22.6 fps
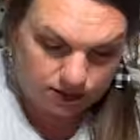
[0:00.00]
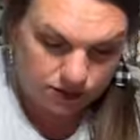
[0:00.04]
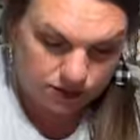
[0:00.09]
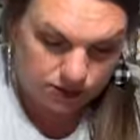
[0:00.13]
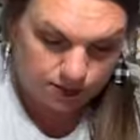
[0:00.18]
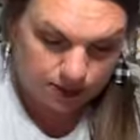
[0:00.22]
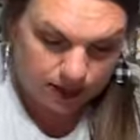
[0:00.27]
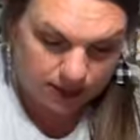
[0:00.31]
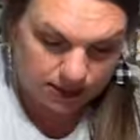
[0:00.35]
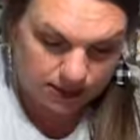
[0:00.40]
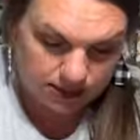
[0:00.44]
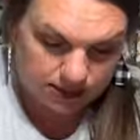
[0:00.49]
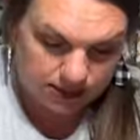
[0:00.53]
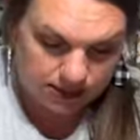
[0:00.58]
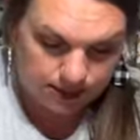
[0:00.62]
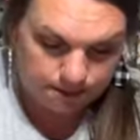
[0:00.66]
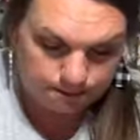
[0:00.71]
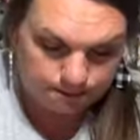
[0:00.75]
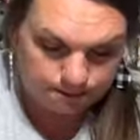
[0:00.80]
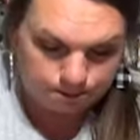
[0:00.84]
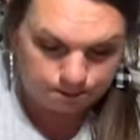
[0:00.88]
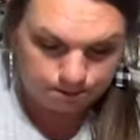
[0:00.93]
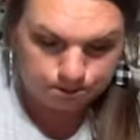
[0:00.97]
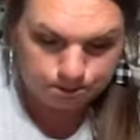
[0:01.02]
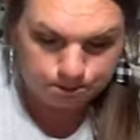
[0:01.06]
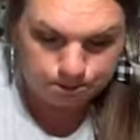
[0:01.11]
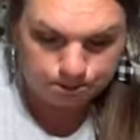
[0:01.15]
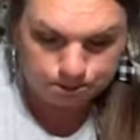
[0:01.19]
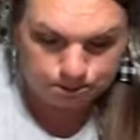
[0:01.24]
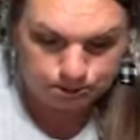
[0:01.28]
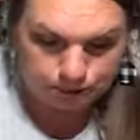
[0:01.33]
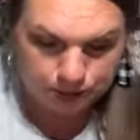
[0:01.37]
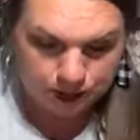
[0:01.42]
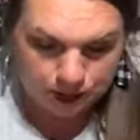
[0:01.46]
Those spots,
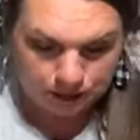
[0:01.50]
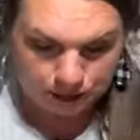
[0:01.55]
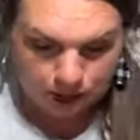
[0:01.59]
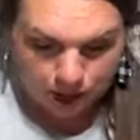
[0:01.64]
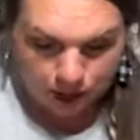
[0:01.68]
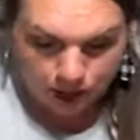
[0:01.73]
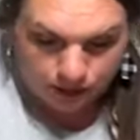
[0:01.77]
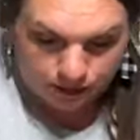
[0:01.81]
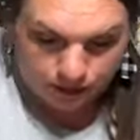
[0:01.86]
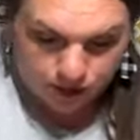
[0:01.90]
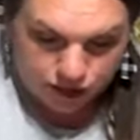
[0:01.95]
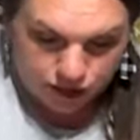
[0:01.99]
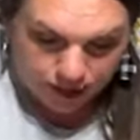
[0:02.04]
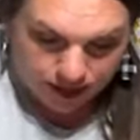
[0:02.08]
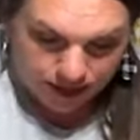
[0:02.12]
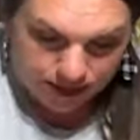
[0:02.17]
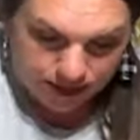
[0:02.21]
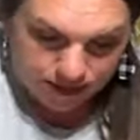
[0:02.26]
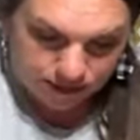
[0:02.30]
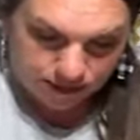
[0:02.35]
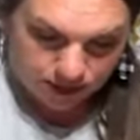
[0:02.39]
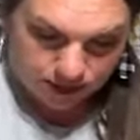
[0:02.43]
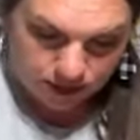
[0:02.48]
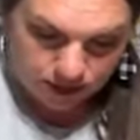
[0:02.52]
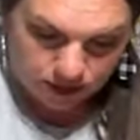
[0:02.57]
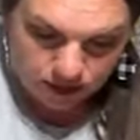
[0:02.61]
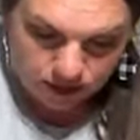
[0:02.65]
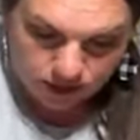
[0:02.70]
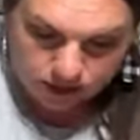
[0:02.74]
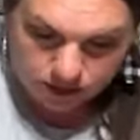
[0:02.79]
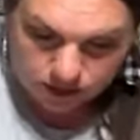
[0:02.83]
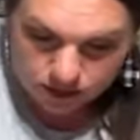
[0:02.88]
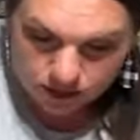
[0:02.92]
the part of the transfer.